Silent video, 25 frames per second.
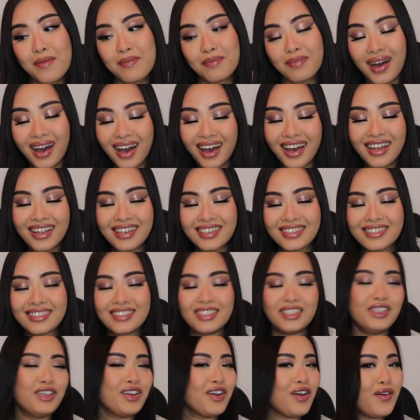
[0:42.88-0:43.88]
But
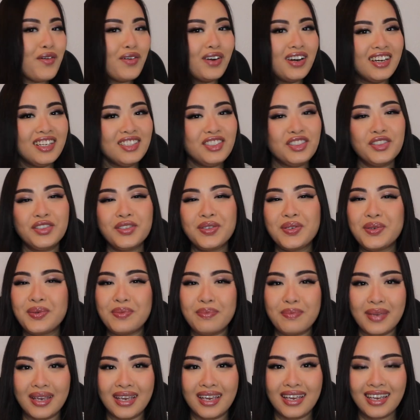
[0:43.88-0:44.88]
you know what, to
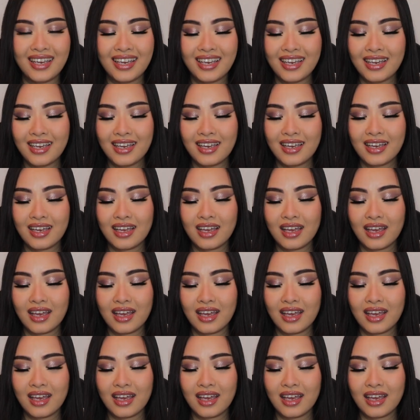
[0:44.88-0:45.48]
me,